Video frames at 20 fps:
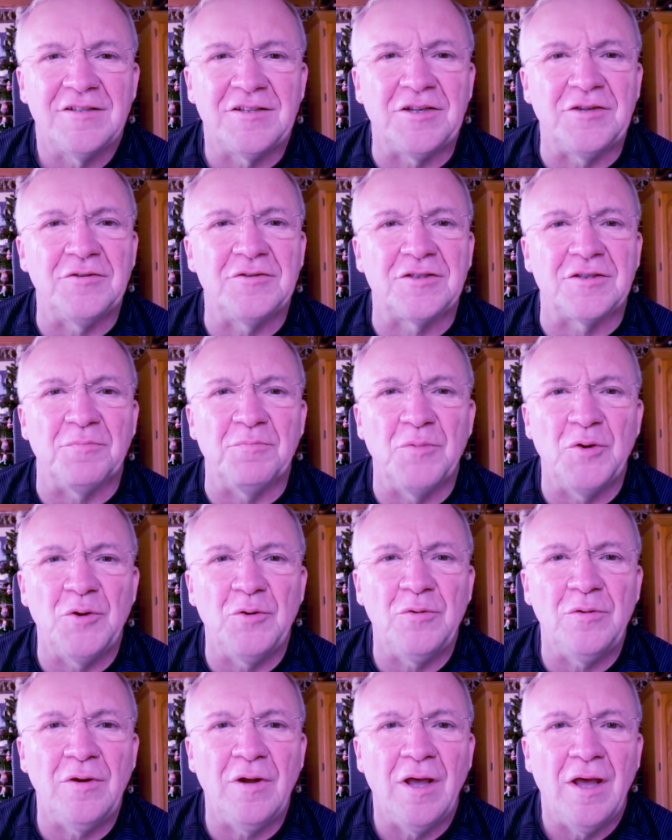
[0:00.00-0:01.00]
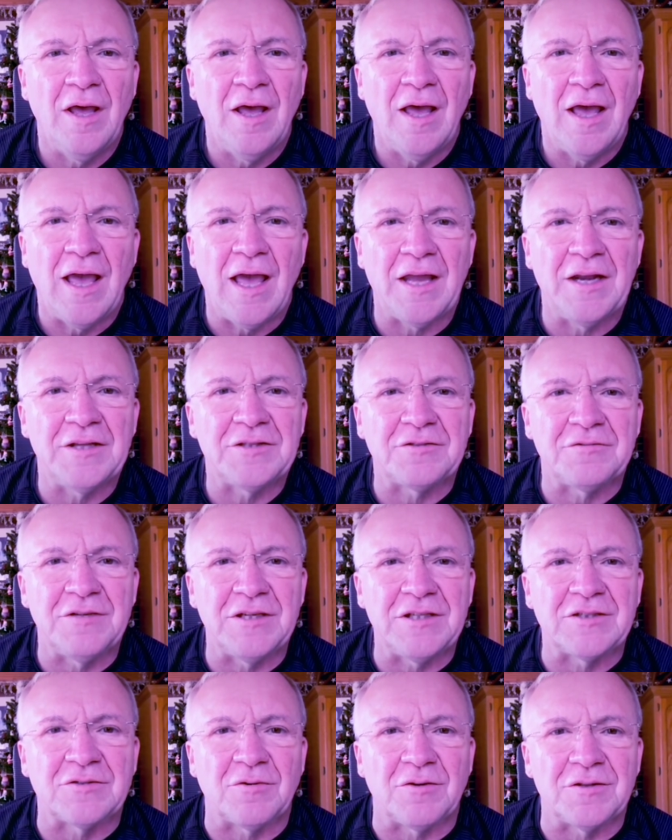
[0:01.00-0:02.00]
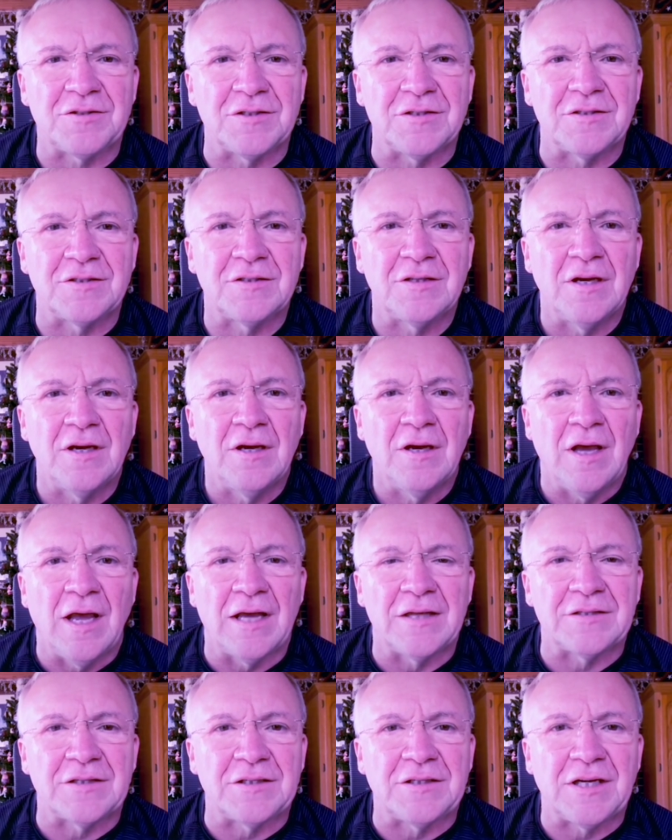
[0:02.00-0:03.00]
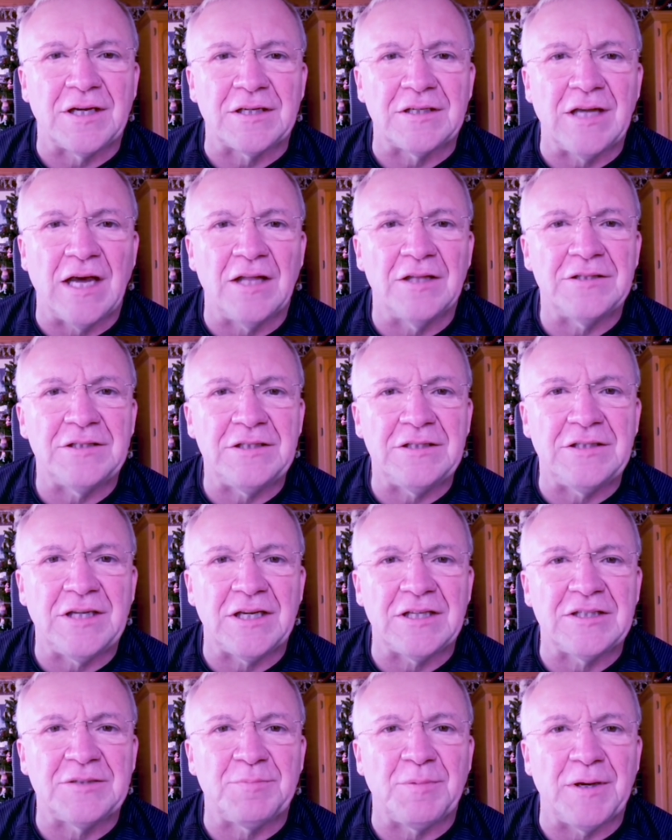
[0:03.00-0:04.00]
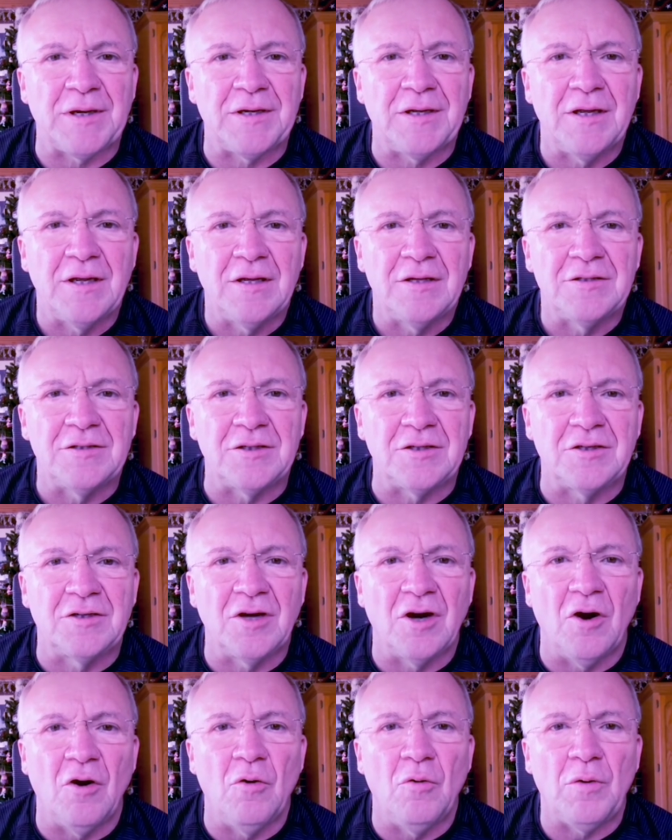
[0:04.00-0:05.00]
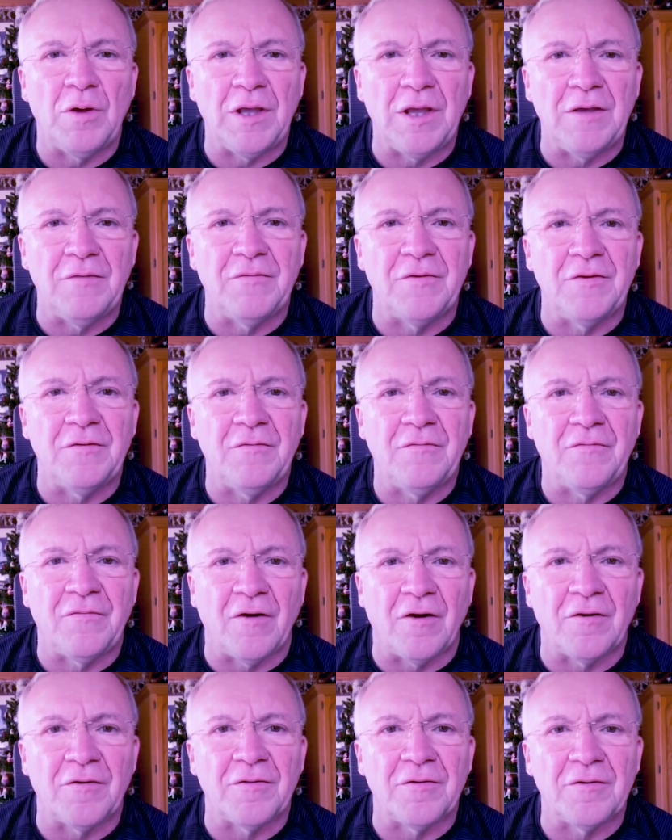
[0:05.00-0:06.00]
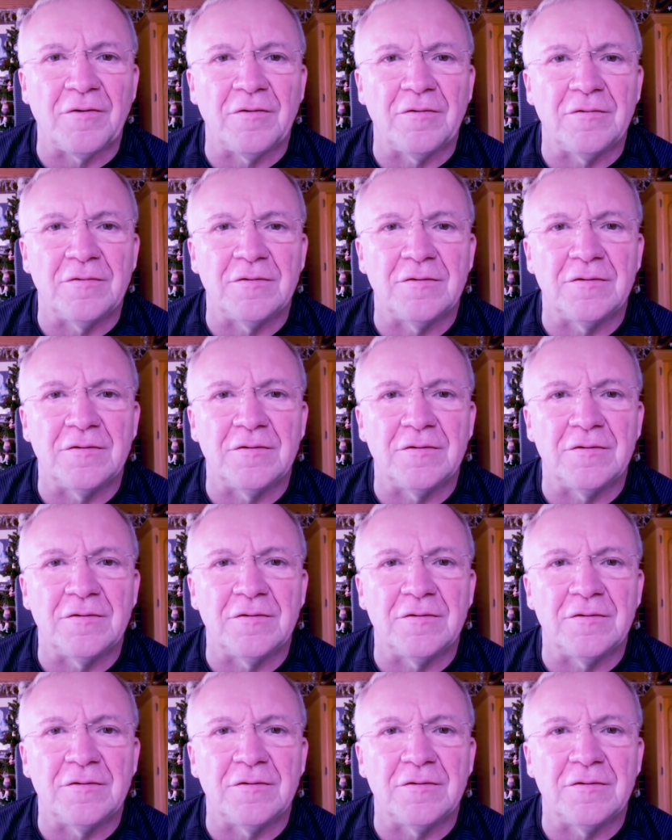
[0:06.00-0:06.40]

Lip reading: To use the moon and its resources as a technology testbed to go even farther.